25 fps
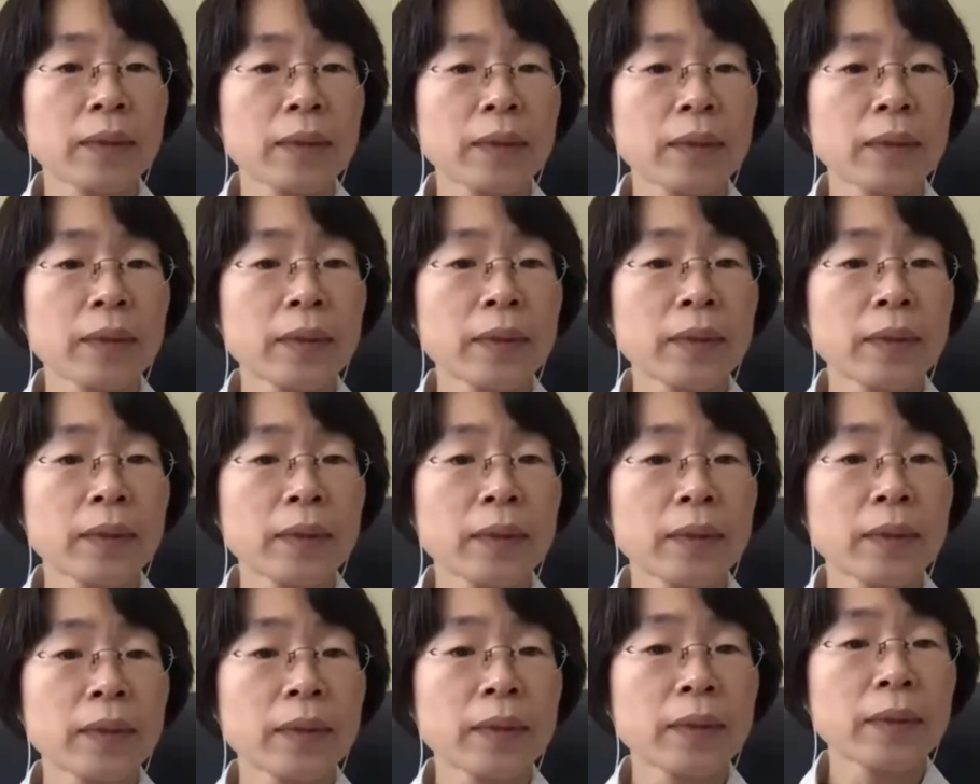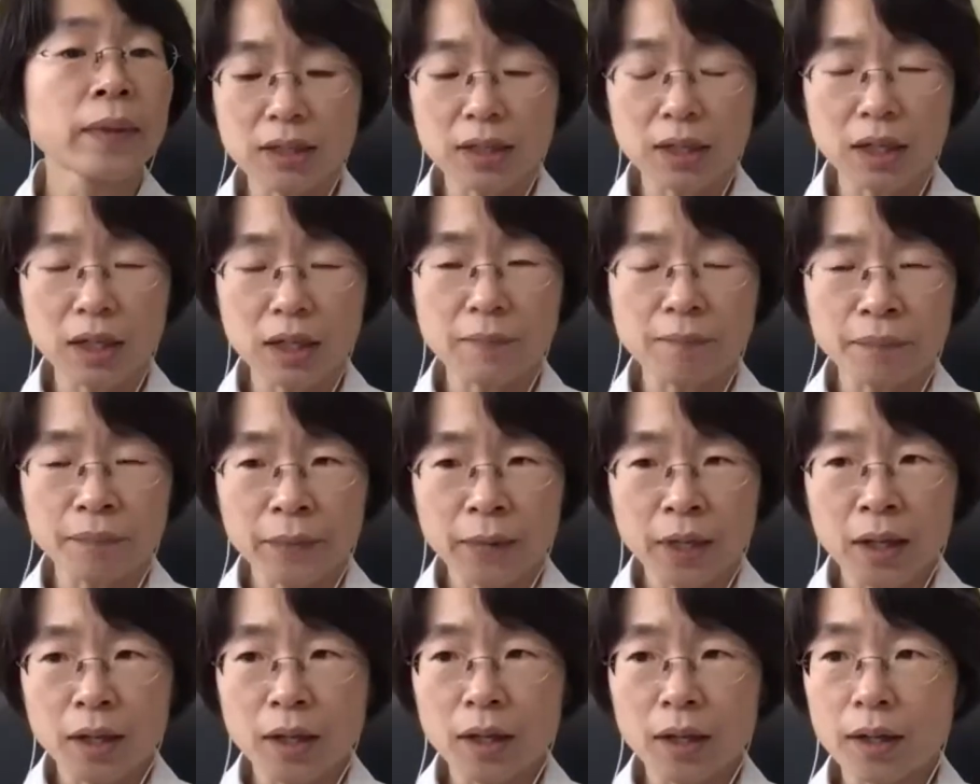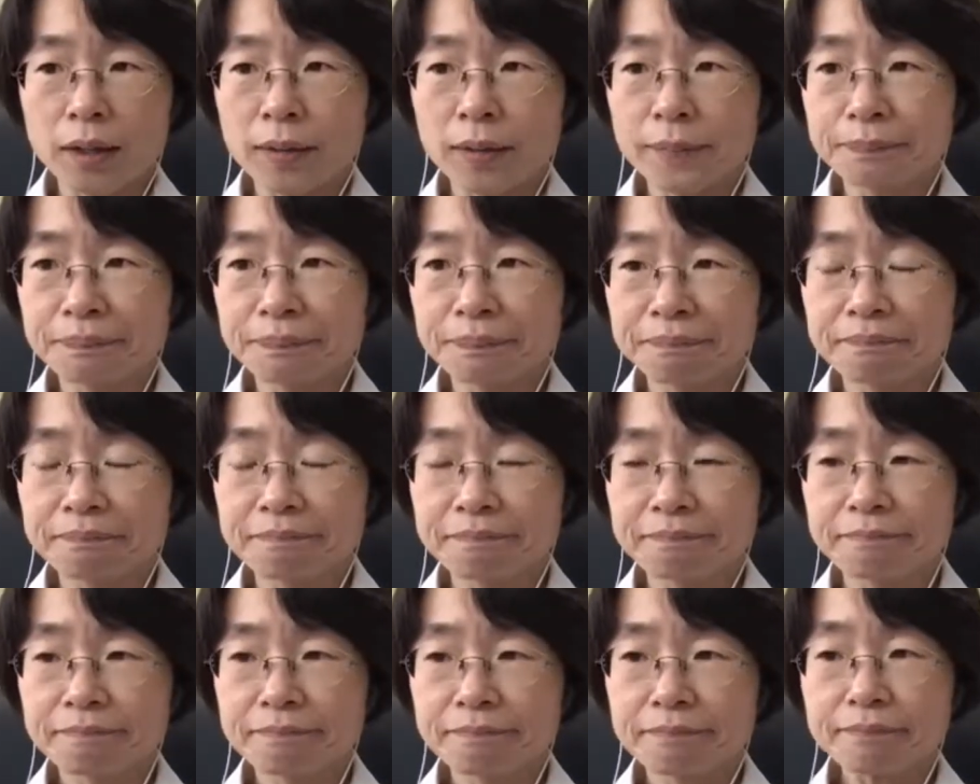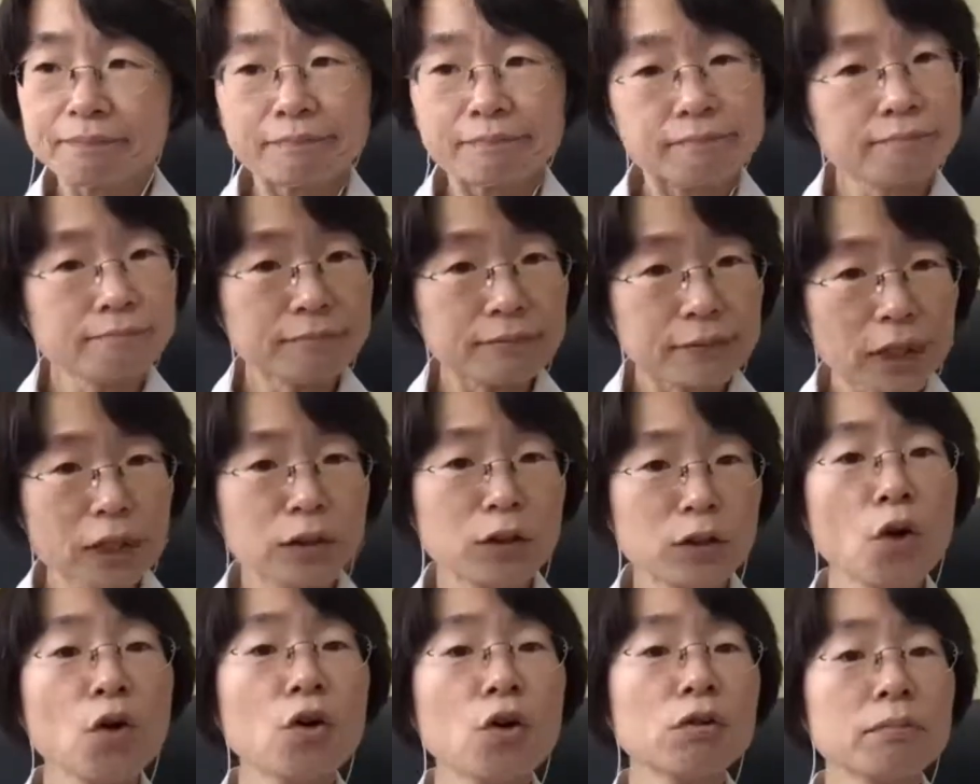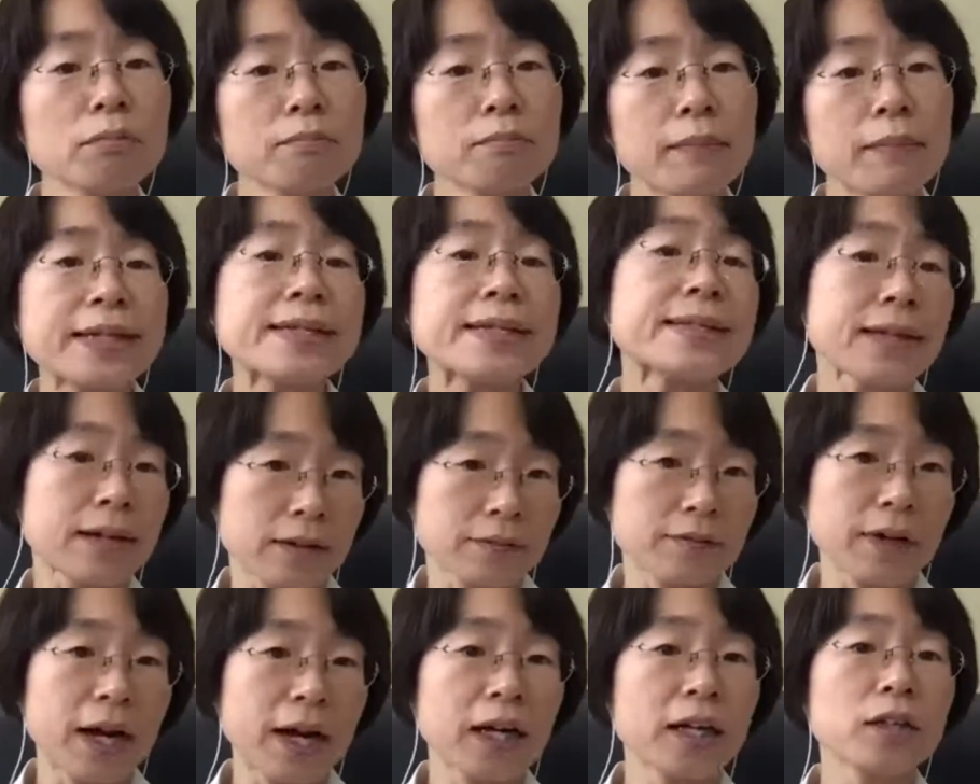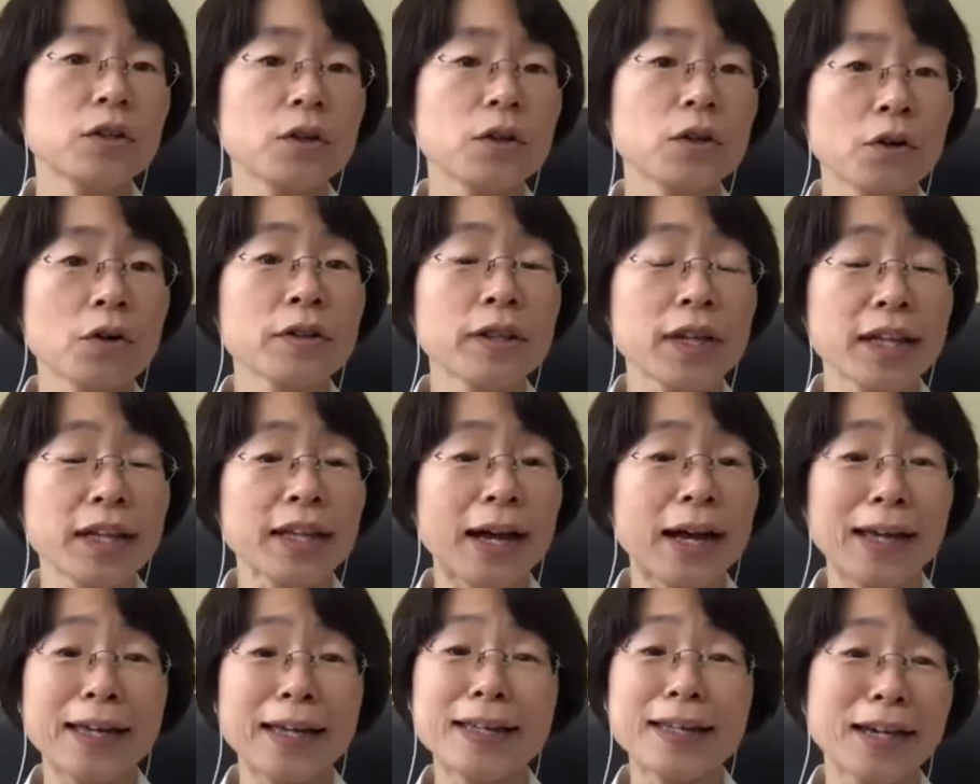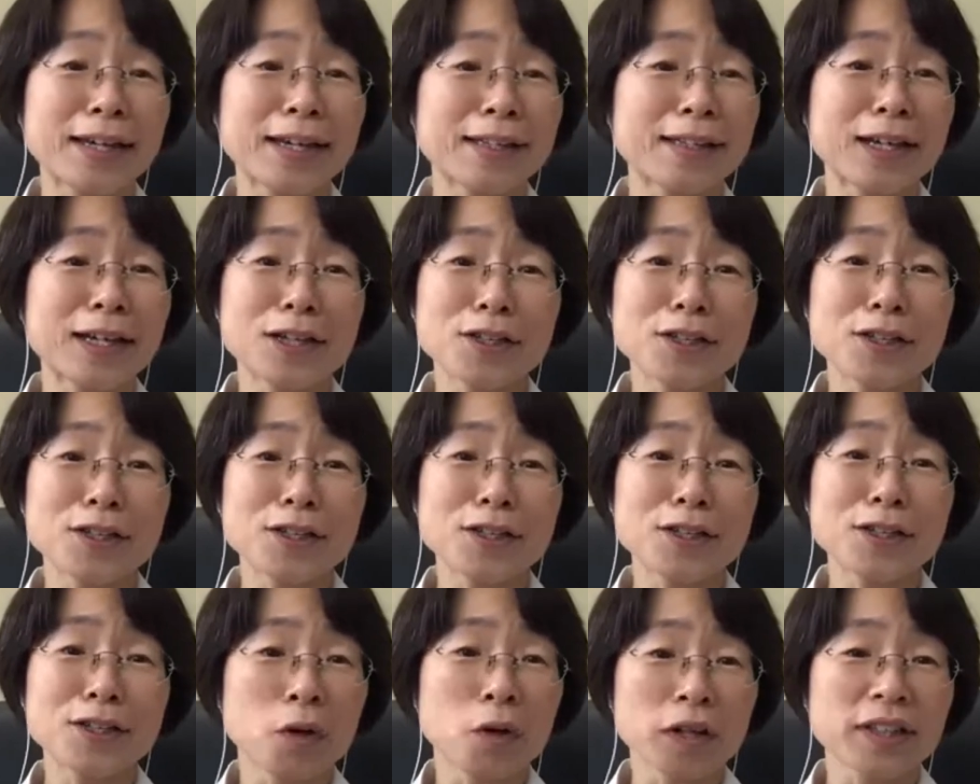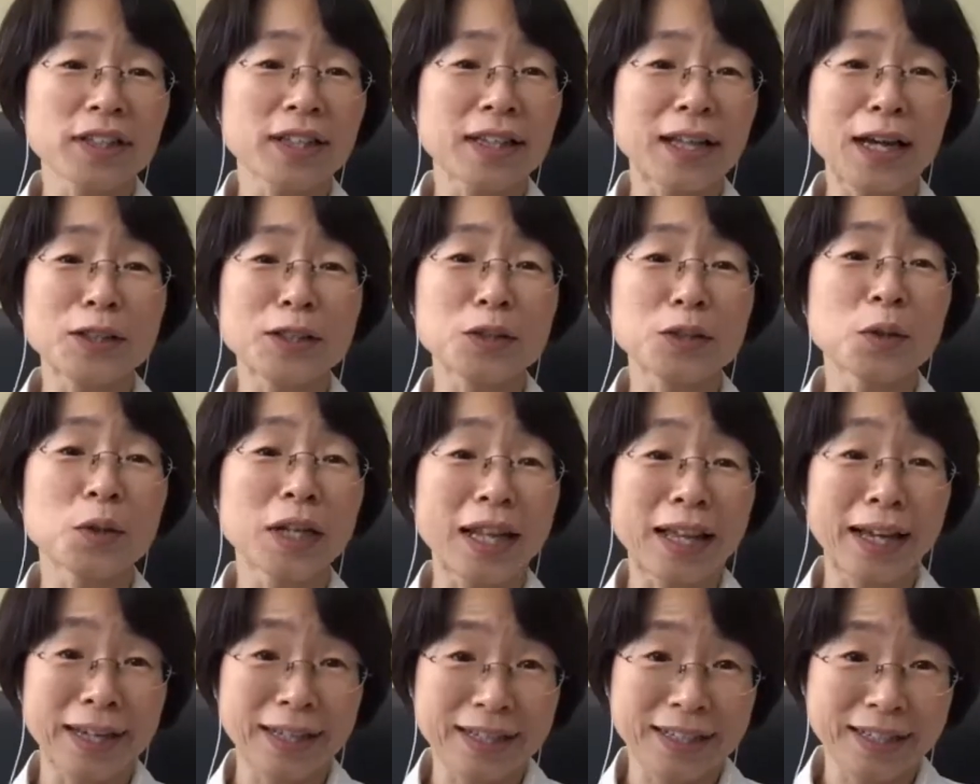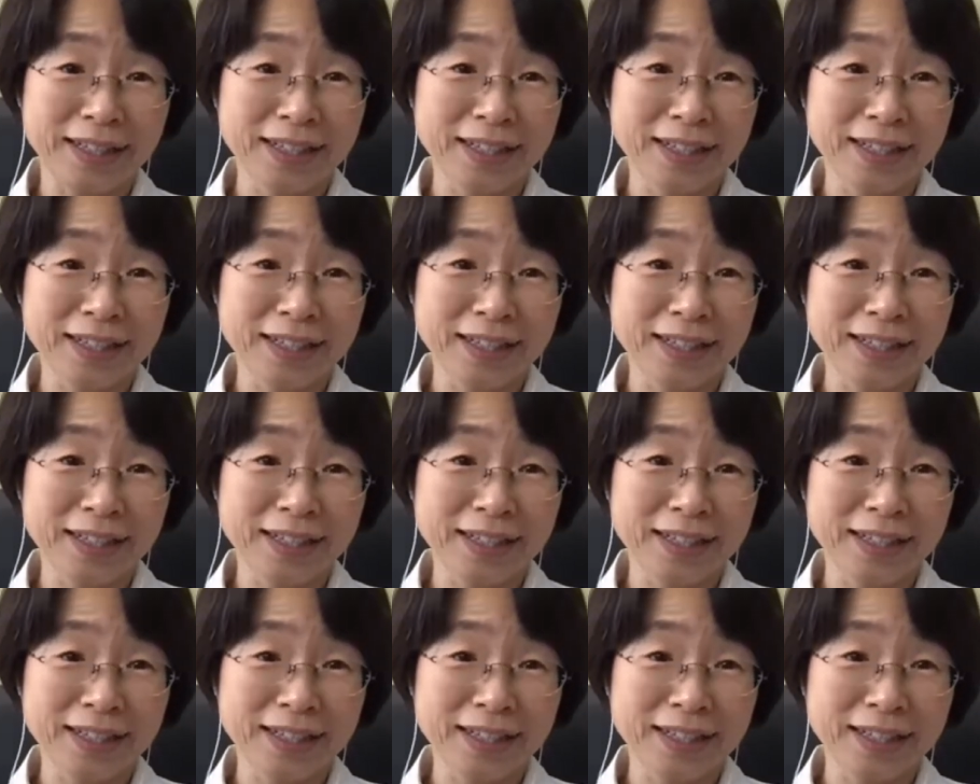And another thing is that know myself. I know that I cannot do work that I don't like.